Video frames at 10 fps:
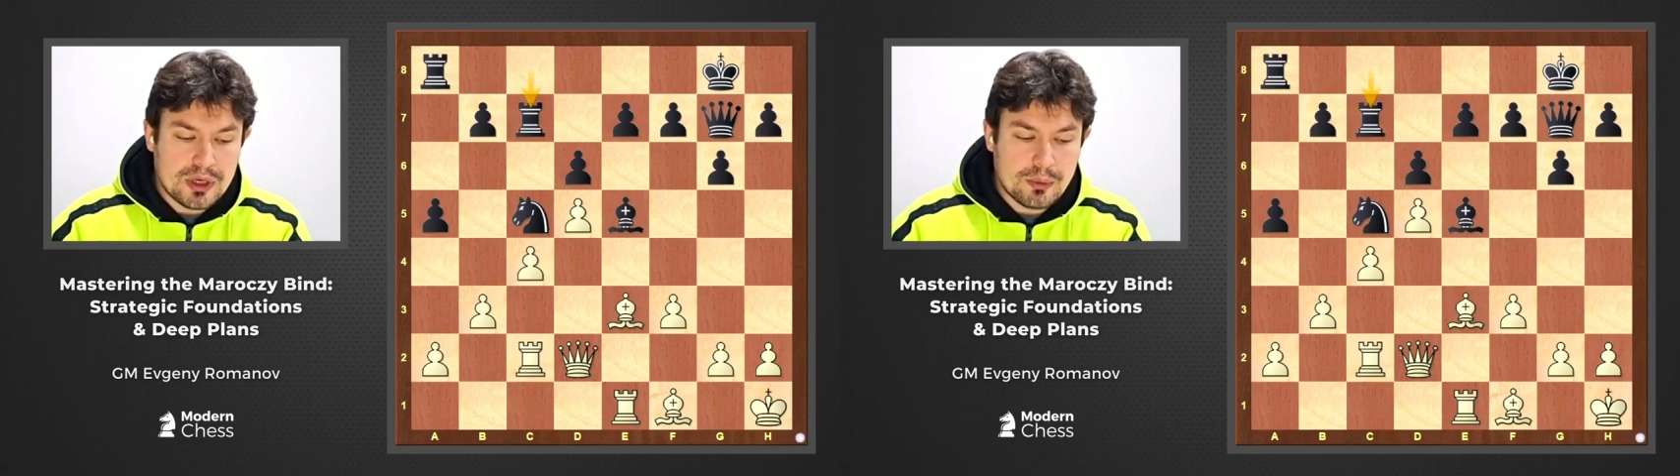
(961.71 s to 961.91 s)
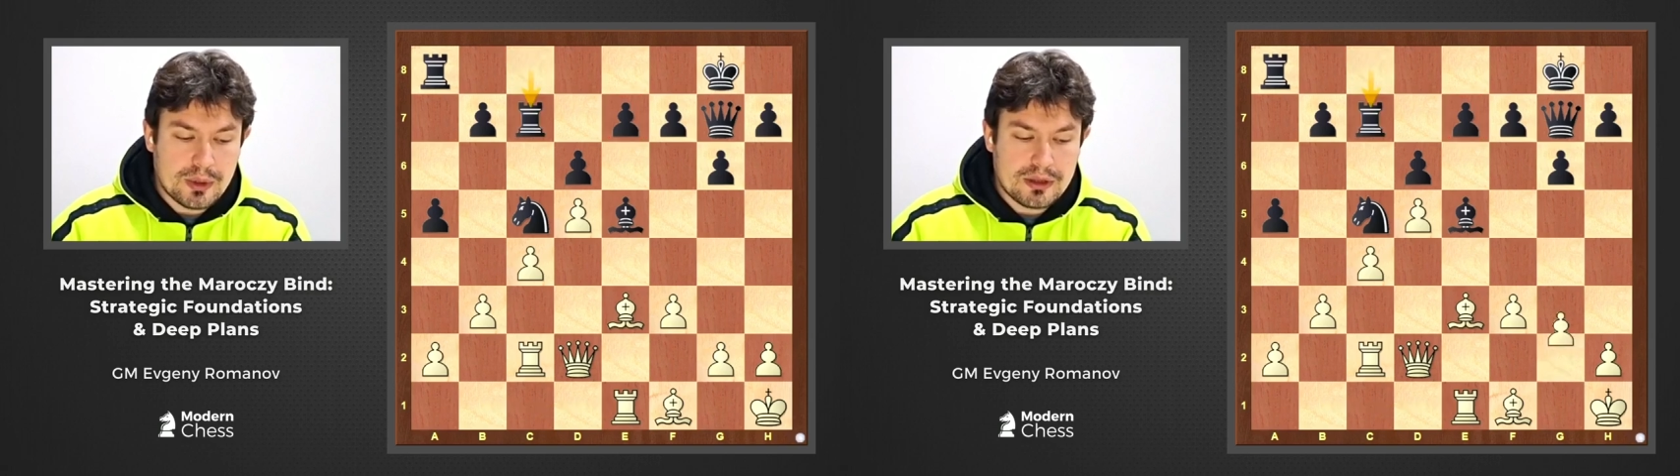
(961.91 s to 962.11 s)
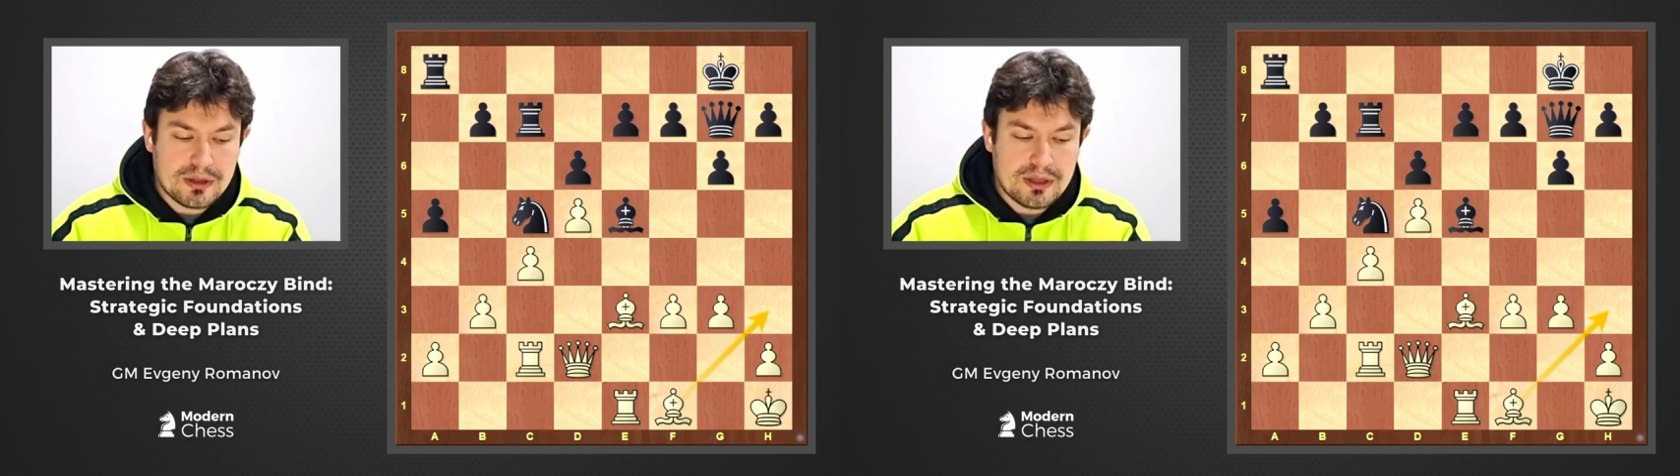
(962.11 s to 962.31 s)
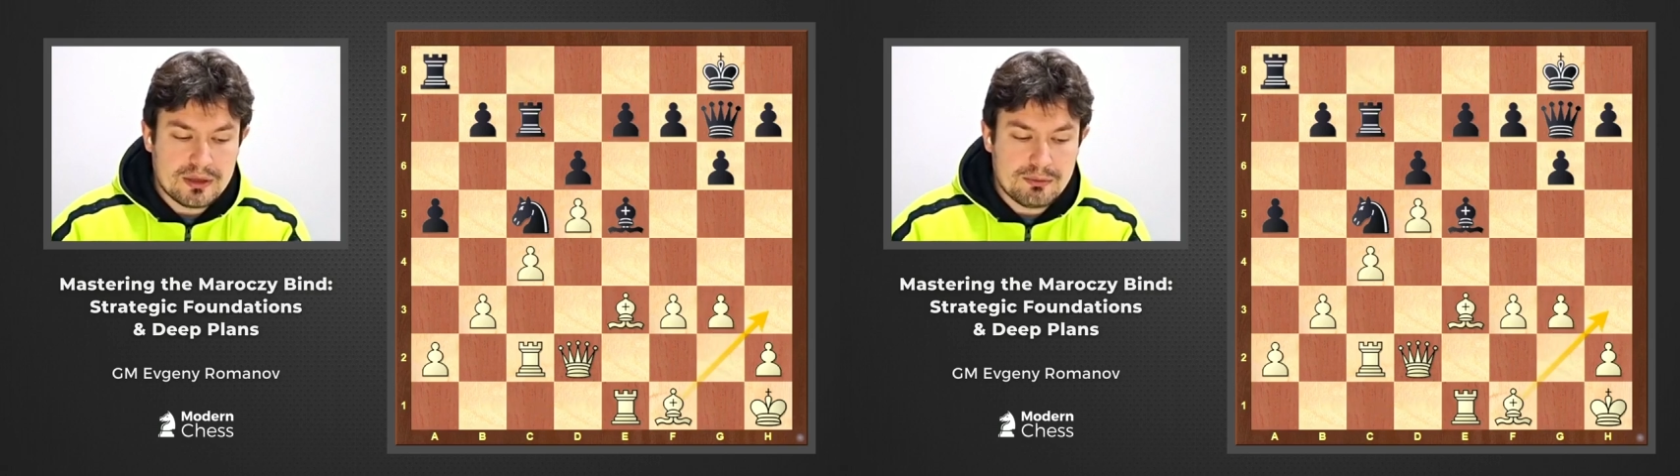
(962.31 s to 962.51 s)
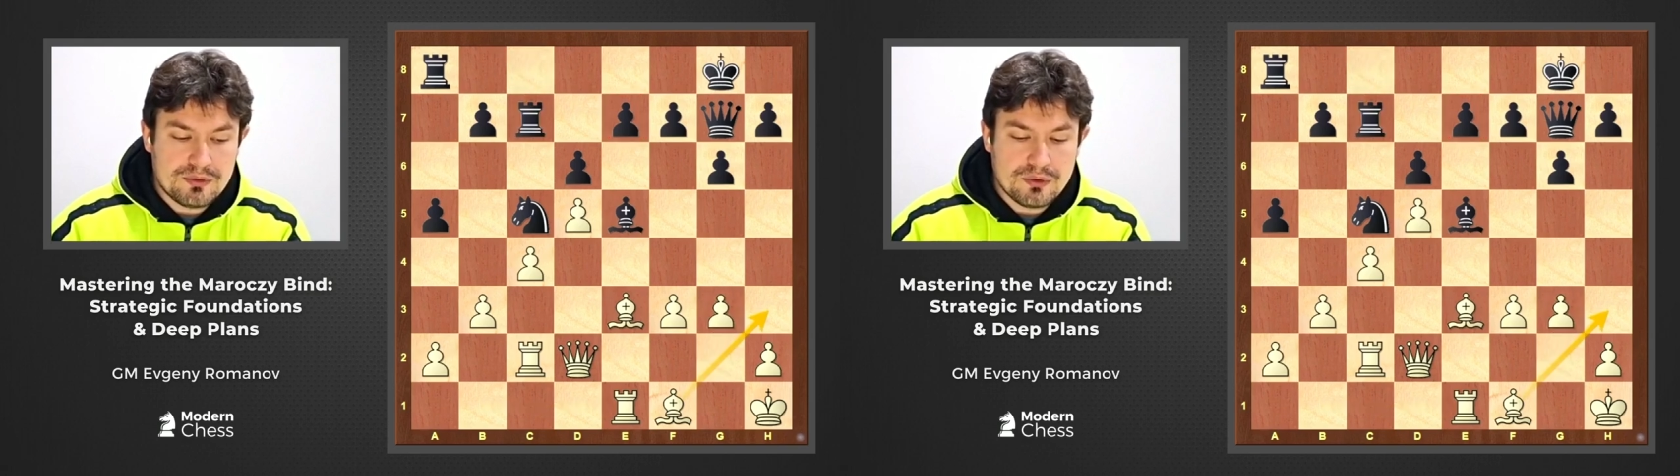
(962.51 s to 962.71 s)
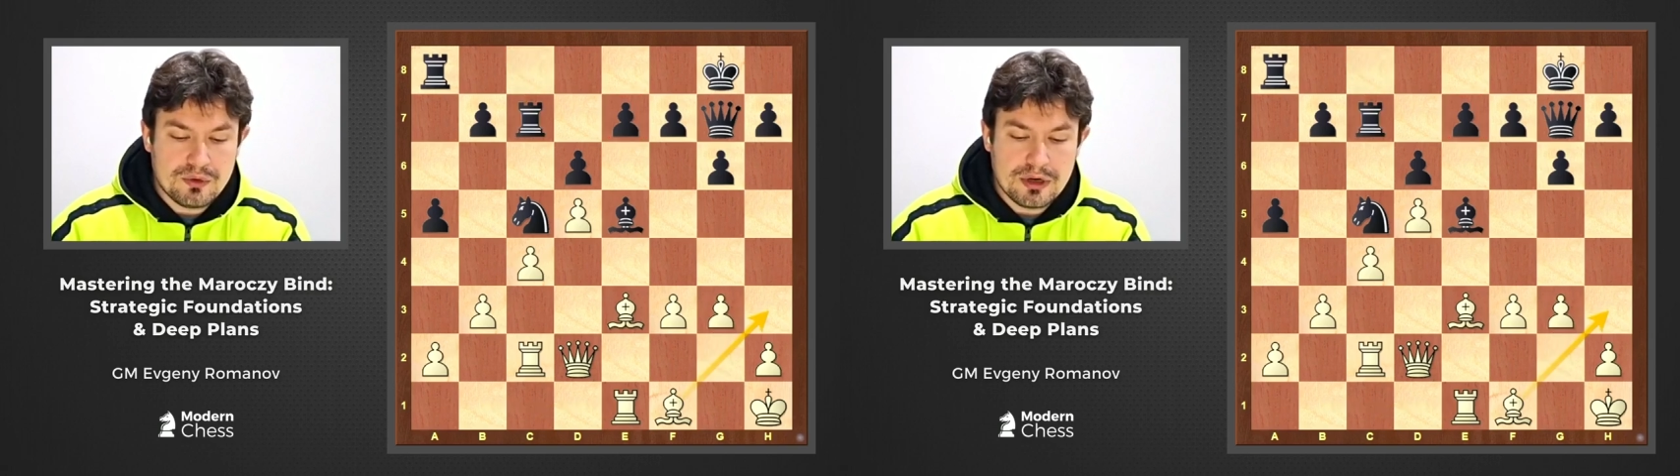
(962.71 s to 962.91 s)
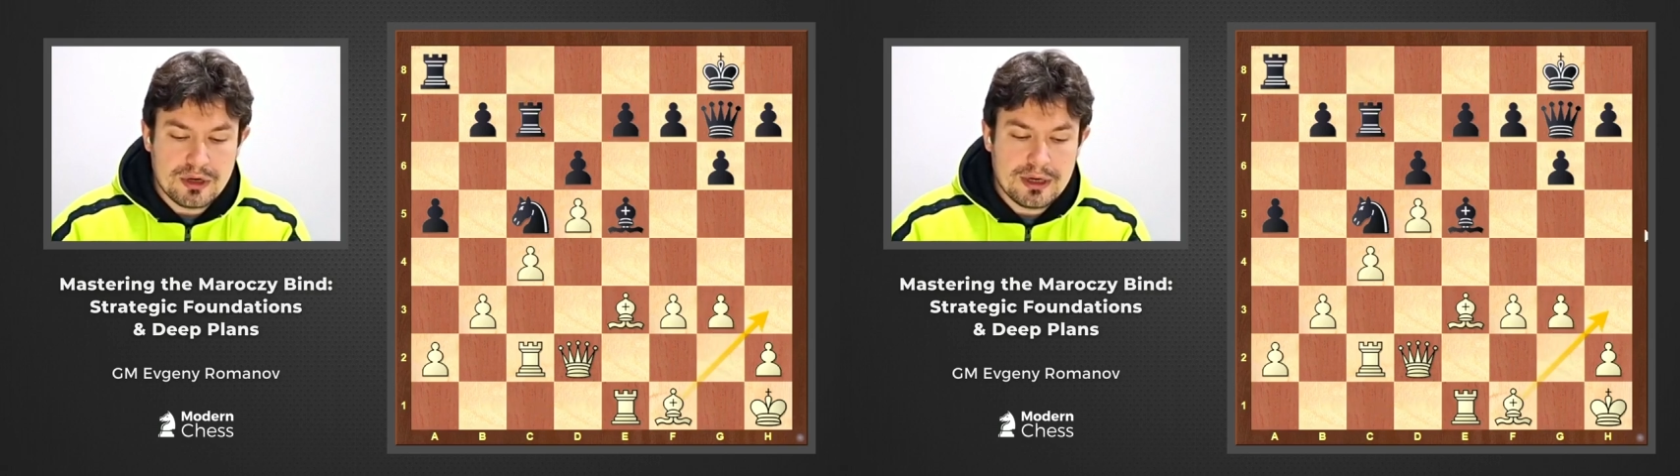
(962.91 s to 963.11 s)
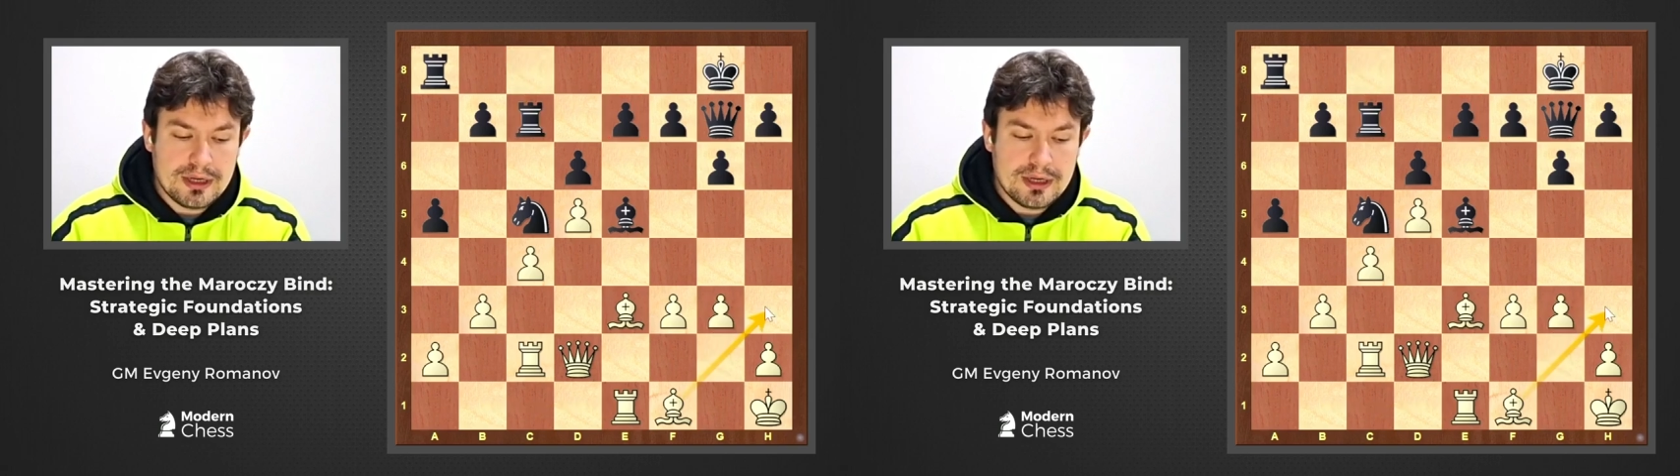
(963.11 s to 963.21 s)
than before.